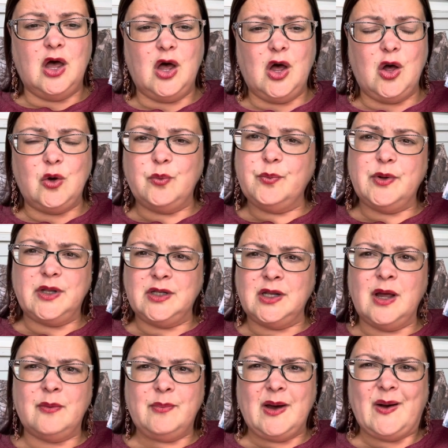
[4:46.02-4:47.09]
open
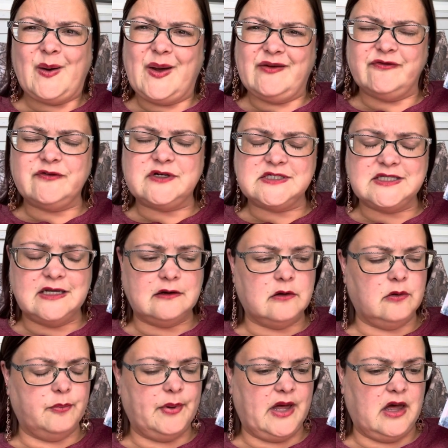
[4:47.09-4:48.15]
about every
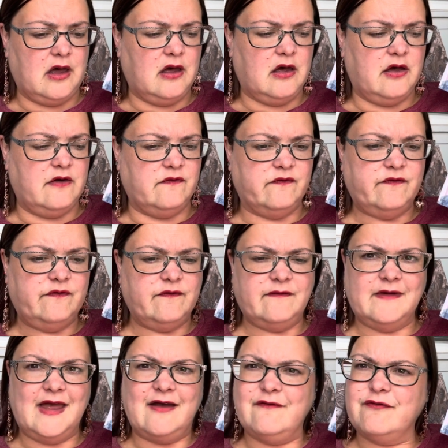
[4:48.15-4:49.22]
single part of
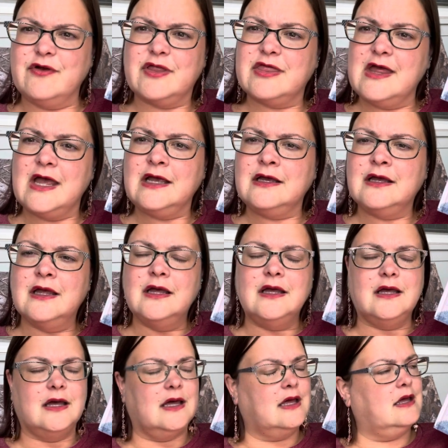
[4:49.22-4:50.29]
everything,
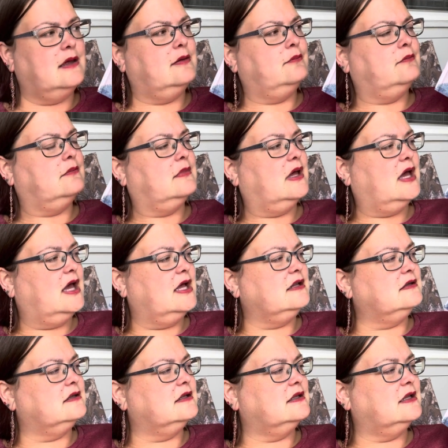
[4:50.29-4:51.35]
and
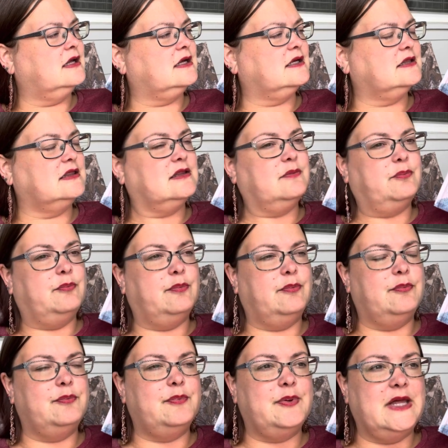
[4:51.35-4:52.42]
like the
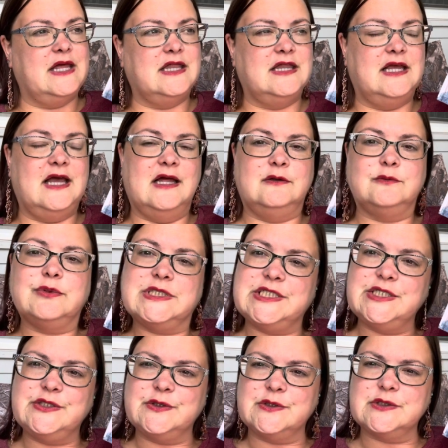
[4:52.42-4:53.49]
bit at the end where
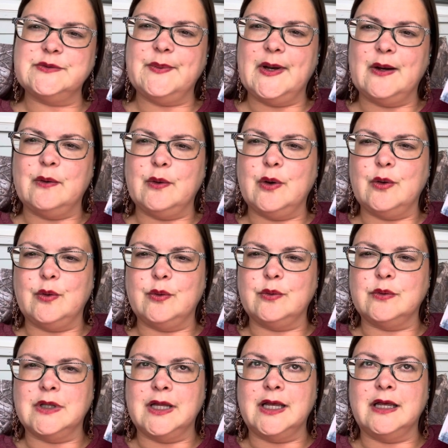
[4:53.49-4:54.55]
she talks about all
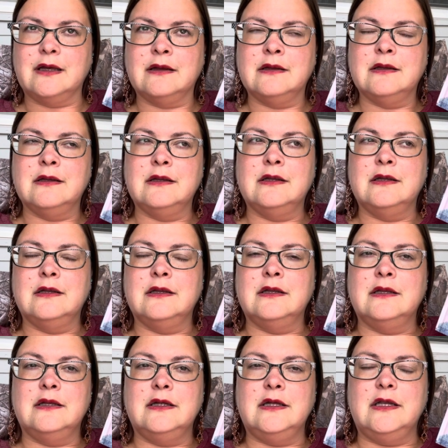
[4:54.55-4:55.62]
like,
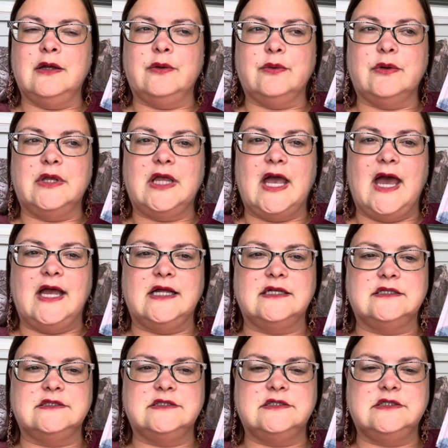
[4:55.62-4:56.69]
you know, getting